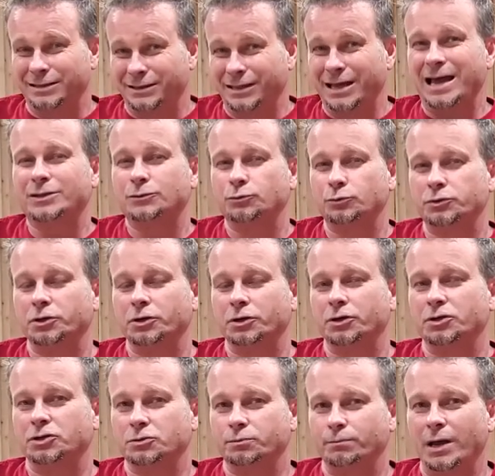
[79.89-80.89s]
that's what you're
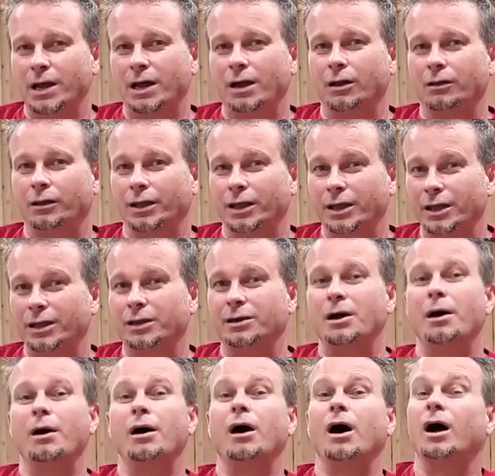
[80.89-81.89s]
going to smell
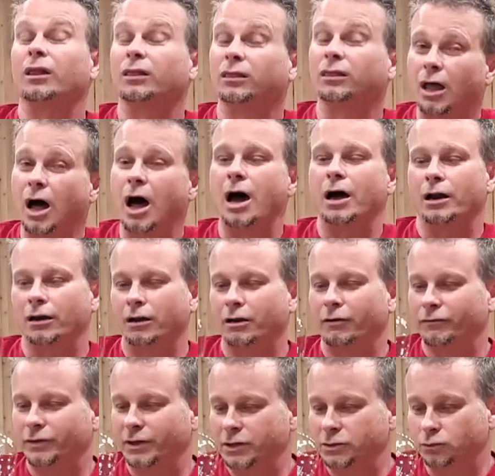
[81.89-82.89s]
in a lot
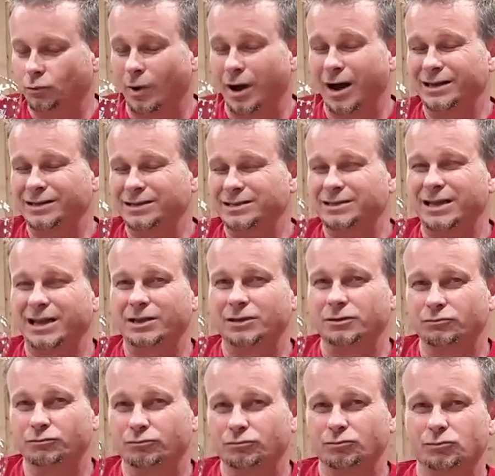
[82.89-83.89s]
of these wines,
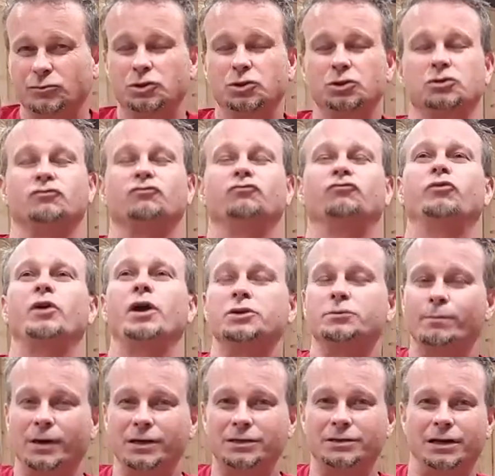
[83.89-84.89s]
that just fresh
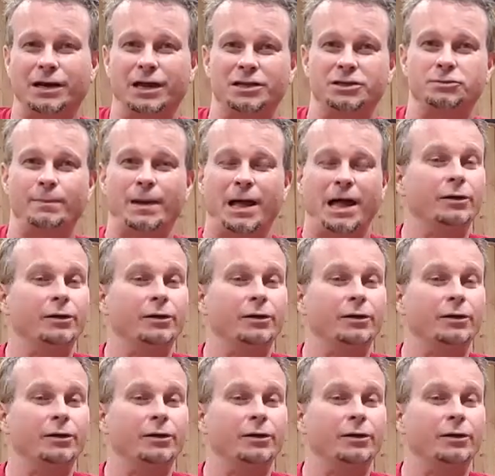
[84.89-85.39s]
muscadine smell.